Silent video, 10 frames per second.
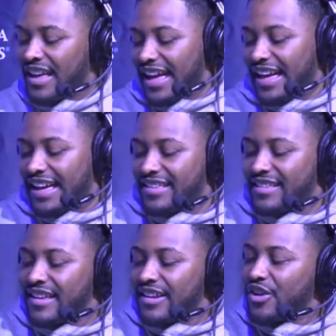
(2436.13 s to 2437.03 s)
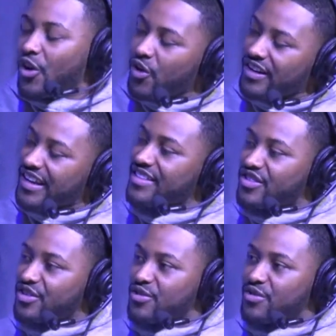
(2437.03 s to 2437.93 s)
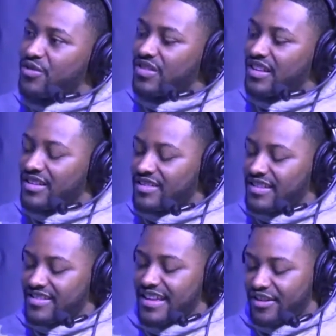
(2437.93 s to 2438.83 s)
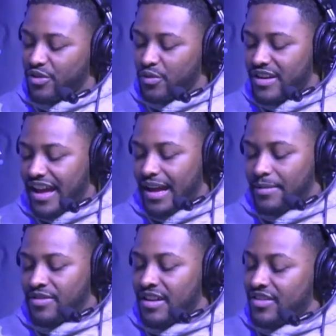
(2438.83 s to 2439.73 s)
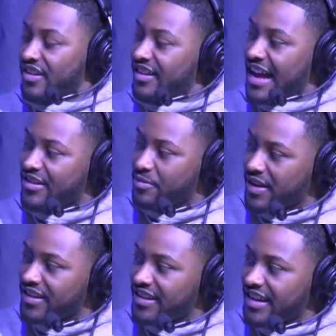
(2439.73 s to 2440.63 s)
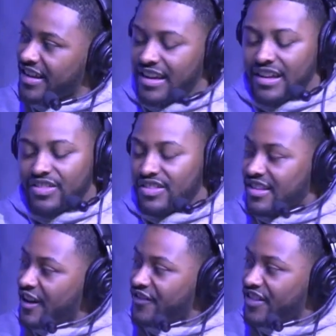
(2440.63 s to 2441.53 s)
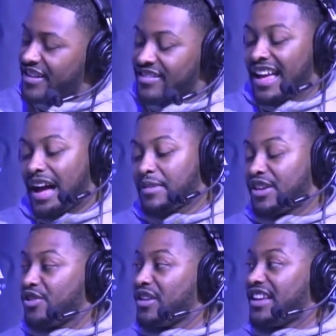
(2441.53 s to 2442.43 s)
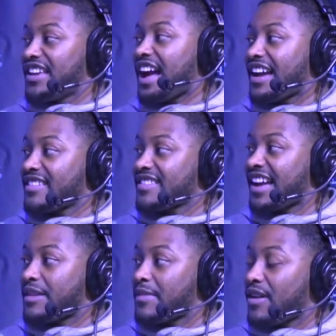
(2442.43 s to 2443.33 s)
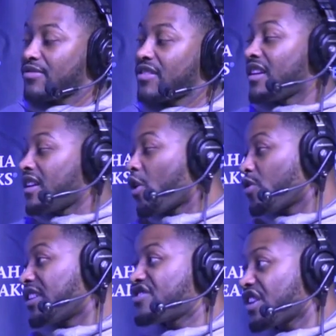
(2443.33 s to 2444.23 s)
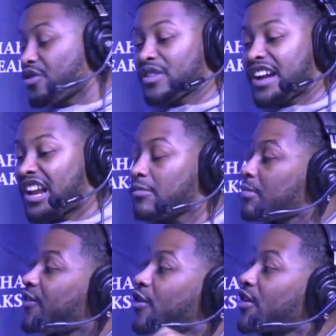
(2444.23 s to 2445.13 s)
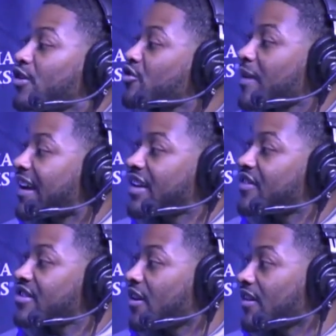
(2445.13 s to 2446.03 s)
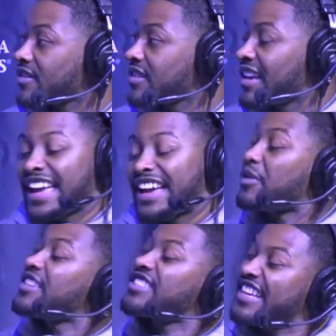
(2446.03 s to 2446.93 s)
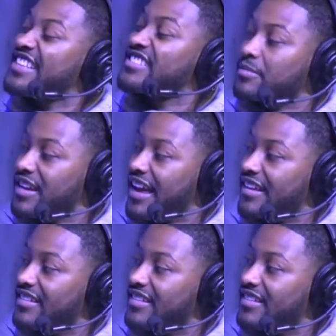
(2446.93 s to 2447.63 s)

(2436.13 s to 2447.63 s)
And going into these next 3 games, the accountability, the toughness. I mean, you need guys in timeouts holding each other accountable before Coach Mack even talks. And we've seen some of that.